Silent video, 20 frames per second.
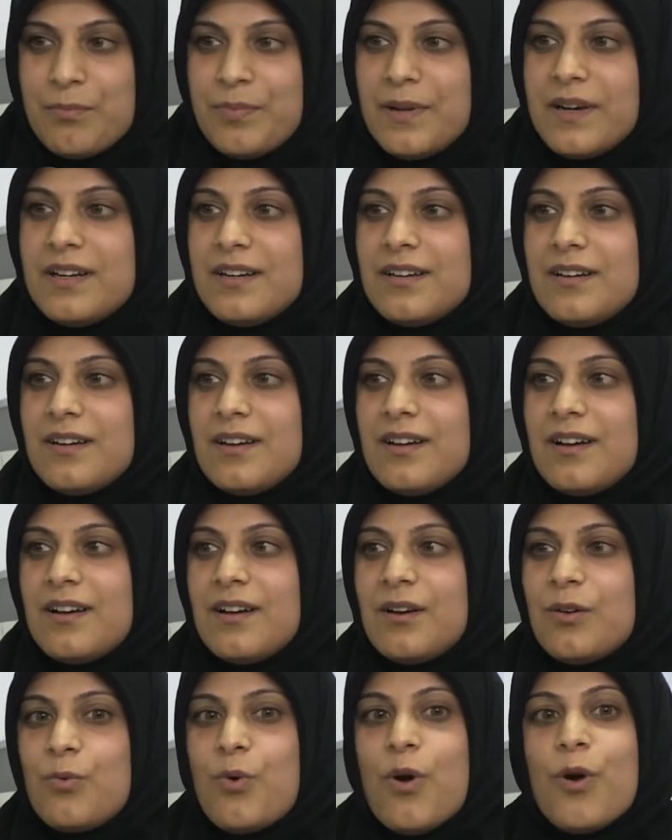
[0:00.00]
But
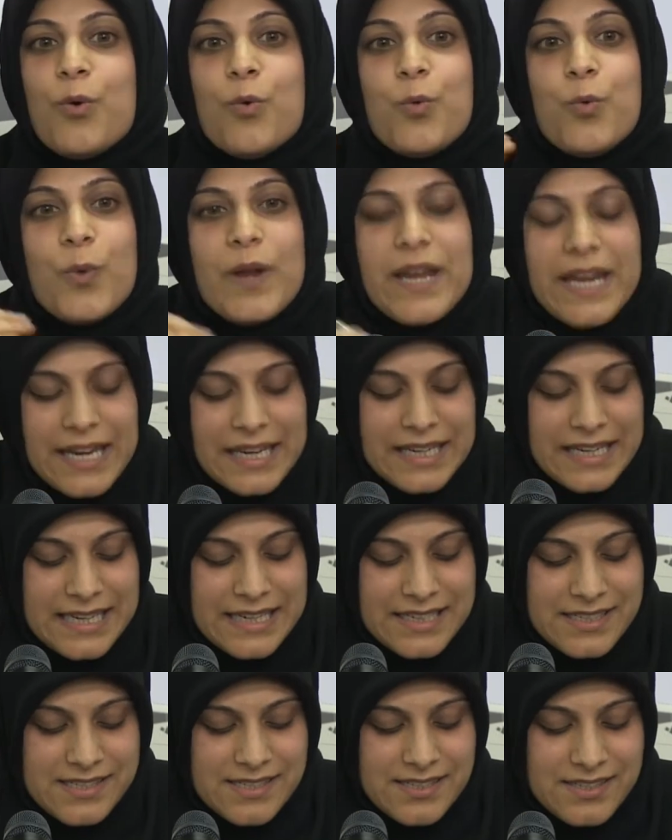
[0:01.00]
what we
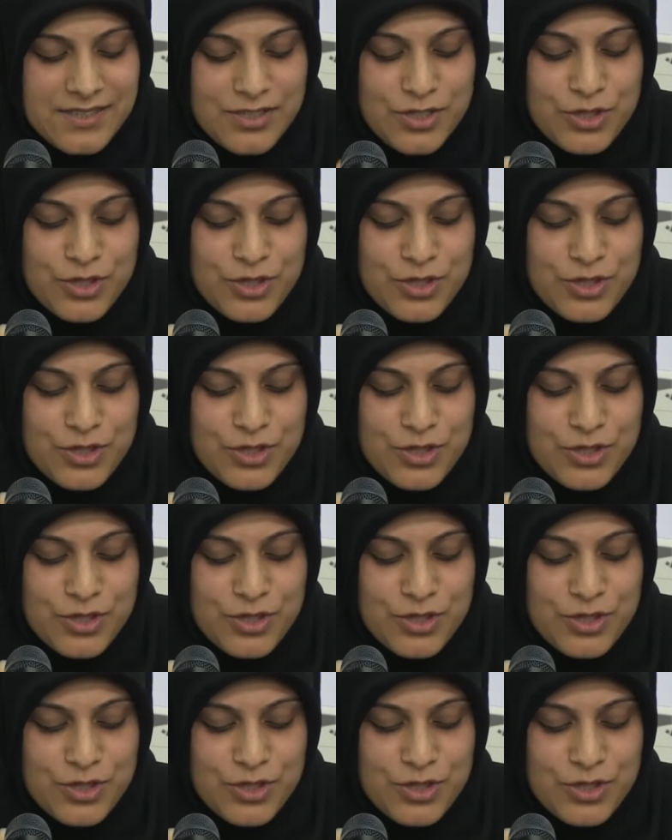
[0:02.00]
need